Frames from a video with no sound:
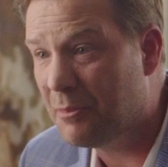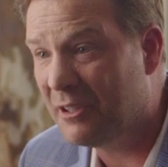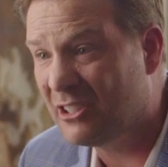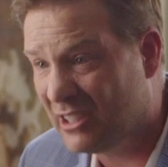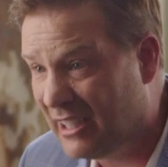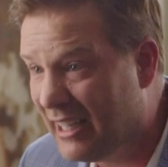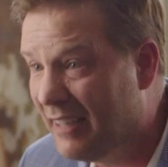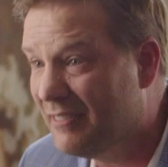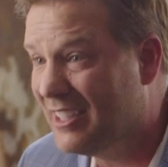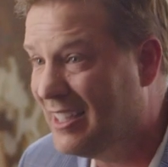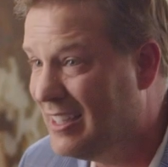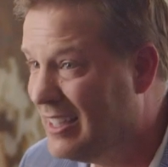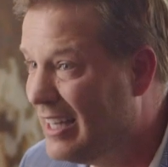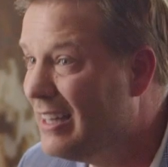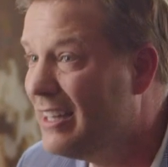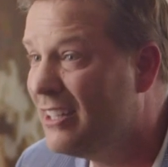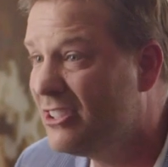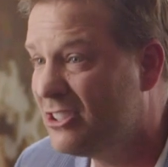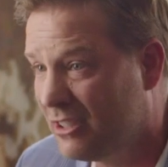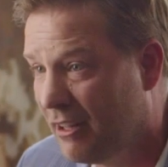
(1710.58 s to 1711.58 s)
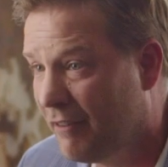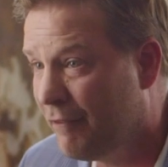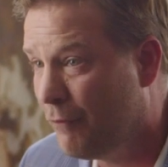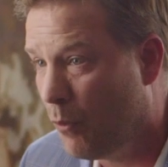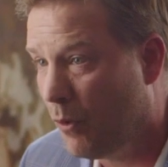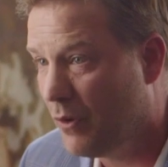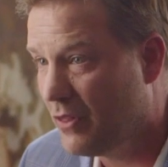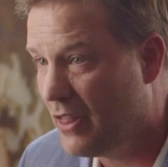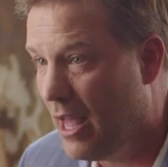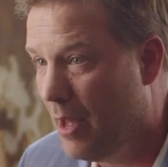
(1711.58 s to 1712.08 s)
up the sleeves and did this stuff
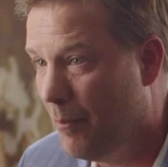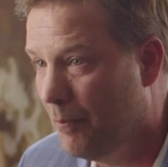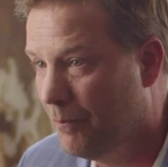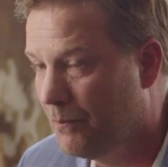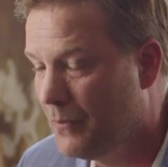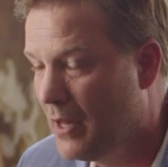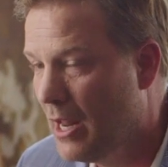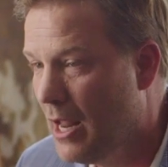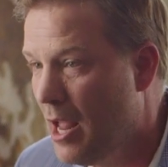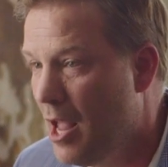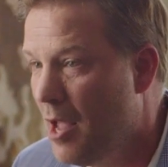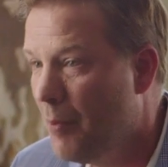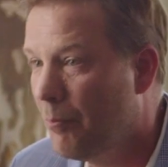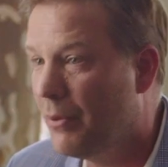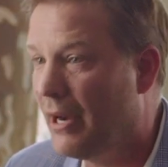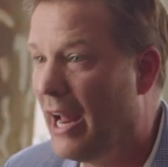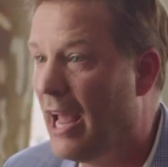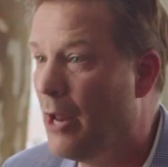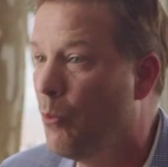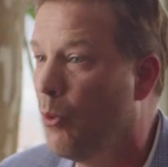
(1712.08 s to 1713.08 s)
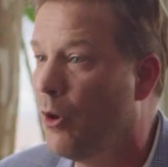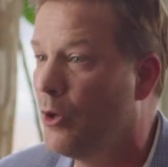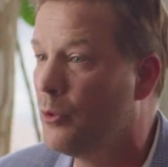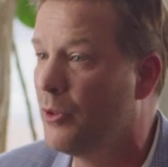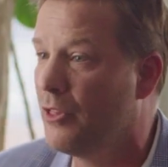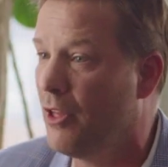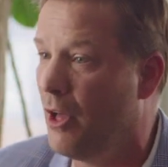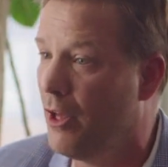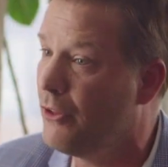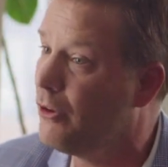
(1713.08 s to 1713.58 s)
for them. But I
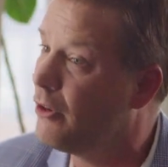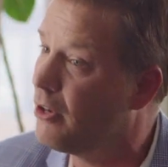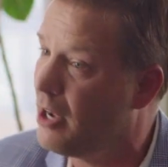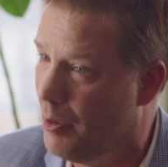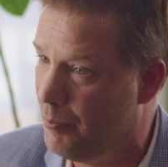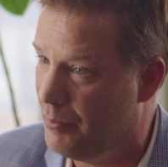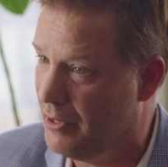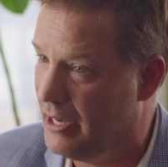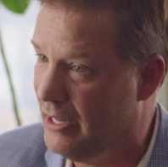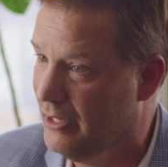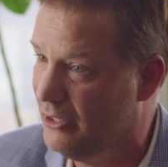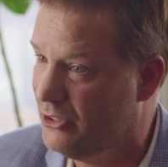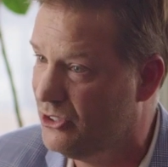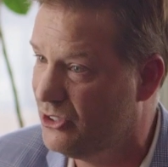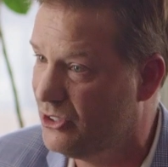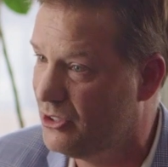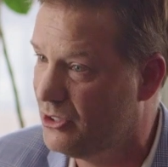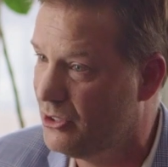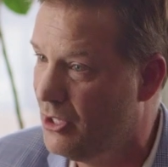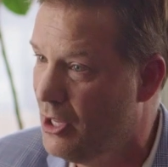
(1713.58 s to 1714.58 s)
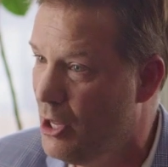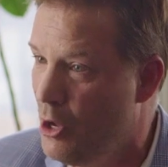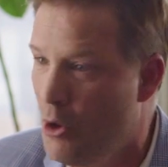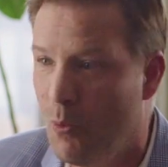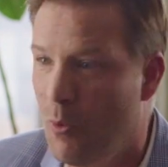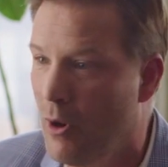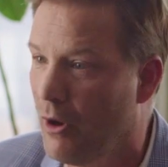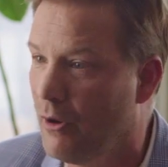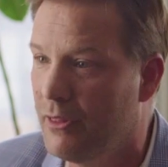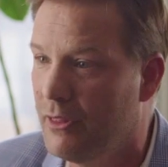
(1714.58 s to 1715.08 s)
worked with other companies
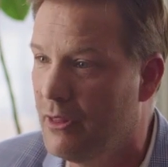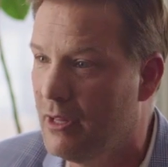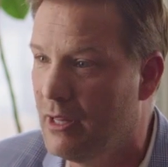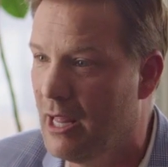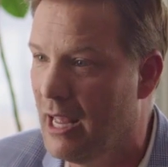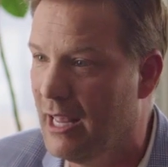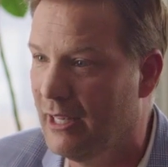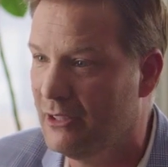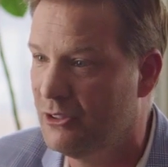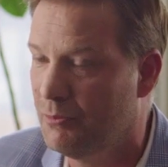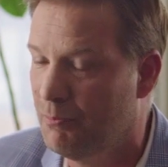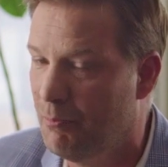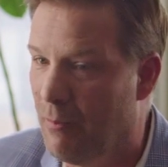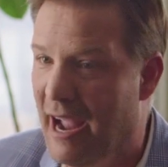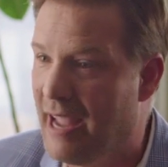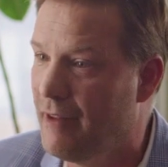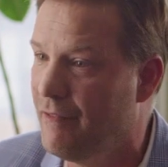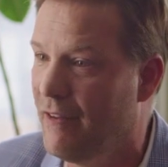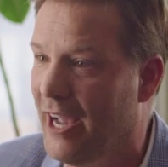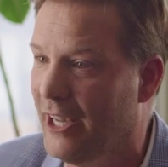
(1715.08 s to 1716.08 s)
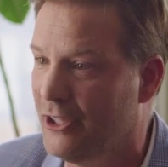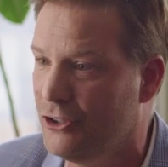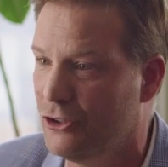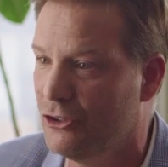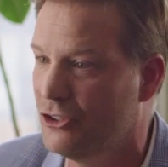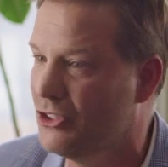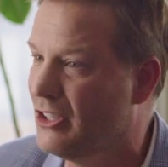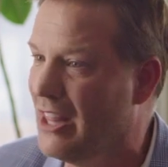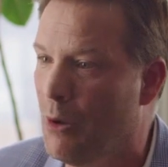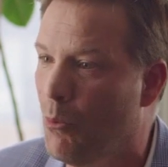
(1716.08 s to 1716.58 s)
where, as my
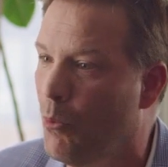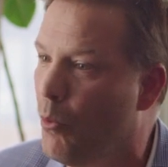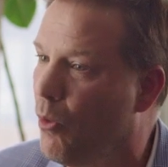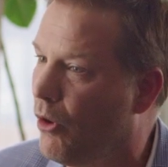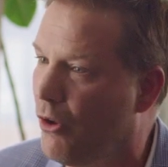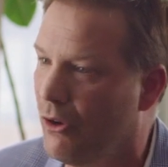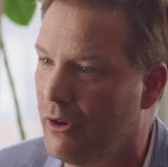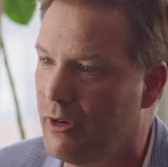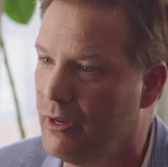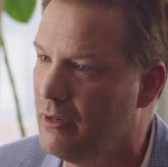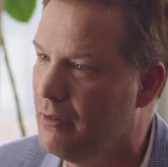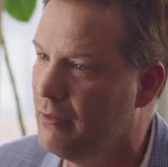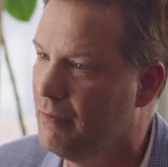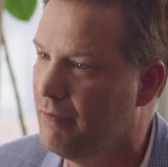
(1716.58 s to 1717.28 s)
advisors, they weren't